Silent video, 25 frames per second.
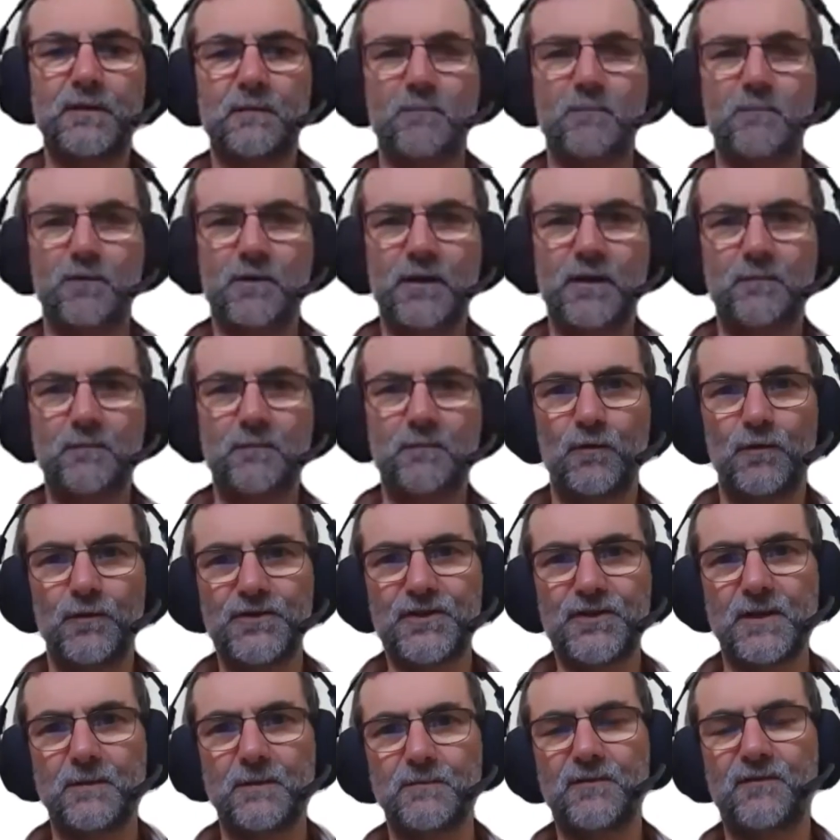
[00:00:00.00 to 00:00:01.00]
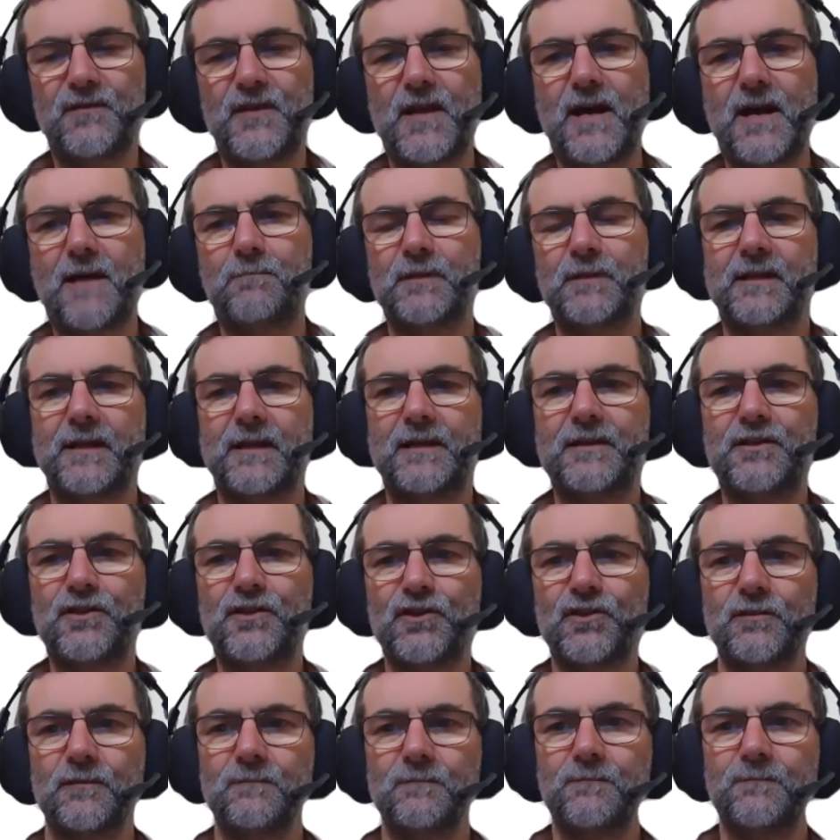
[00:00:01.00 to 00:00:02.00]
I'm looking more in terms of the
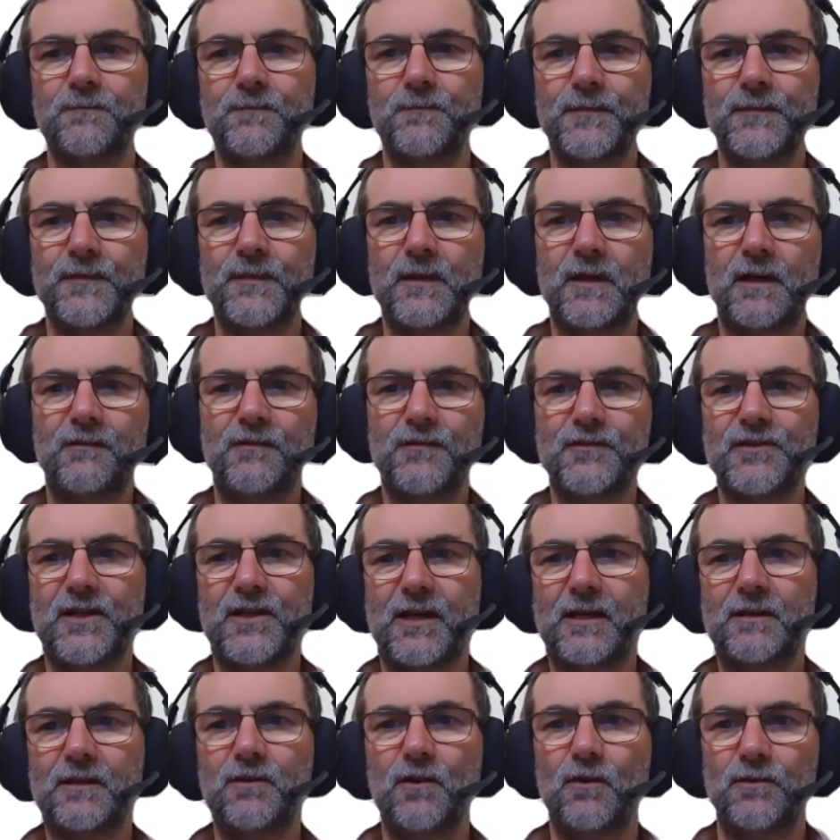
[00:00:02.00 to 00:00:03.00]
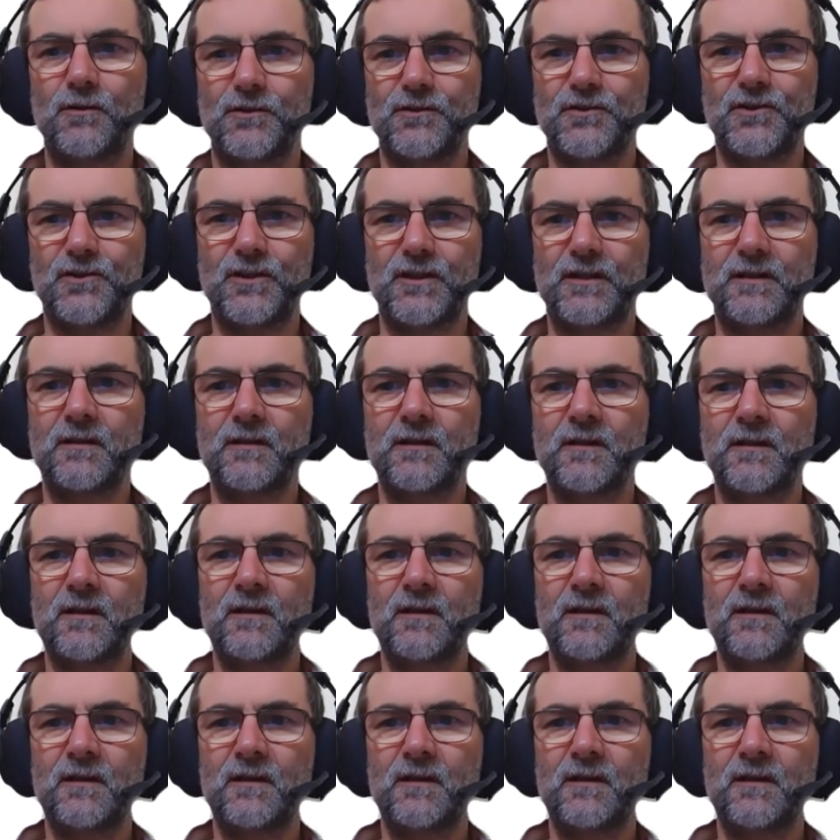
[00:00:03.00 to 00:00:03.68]
application of the technology,